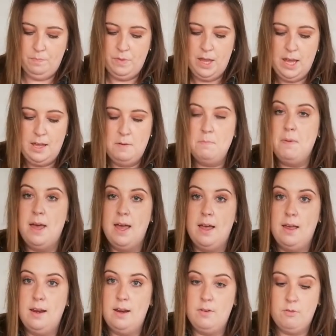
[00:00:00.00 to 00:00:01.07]
heat mat
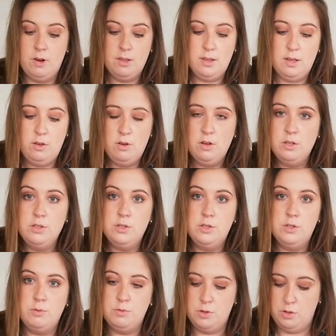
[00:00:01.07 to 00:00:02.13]
and everything, you can
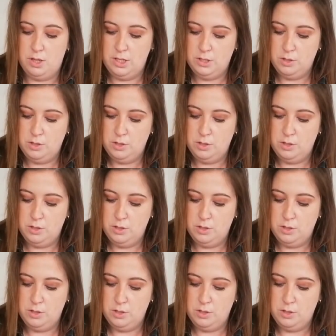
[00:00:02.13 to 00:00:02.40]
still do this.